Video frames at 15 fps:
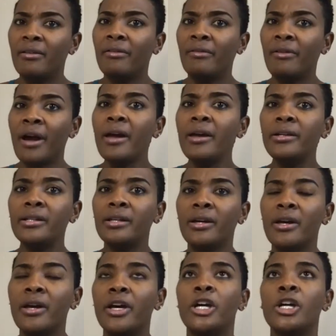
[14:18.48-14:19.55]
Right?
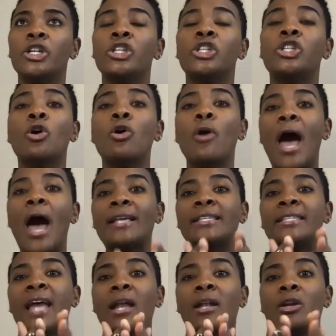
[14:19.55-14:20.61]
So as
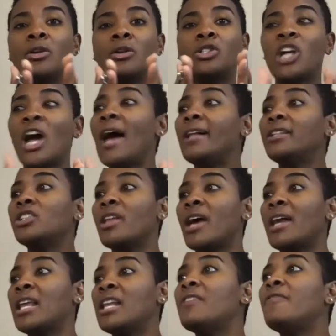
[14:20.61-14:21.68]
that child or
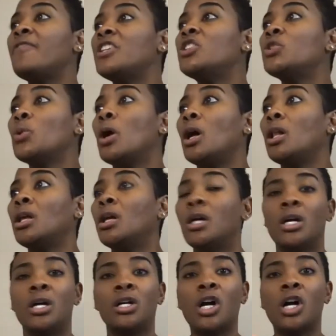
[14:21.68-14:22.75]
that individual
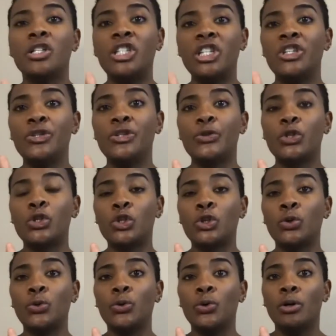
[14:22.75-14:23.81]
continues
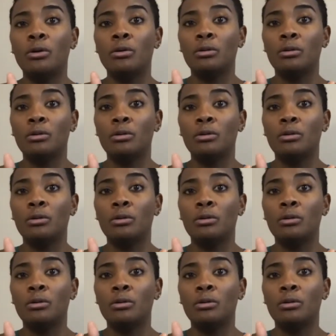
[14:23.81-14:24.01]
to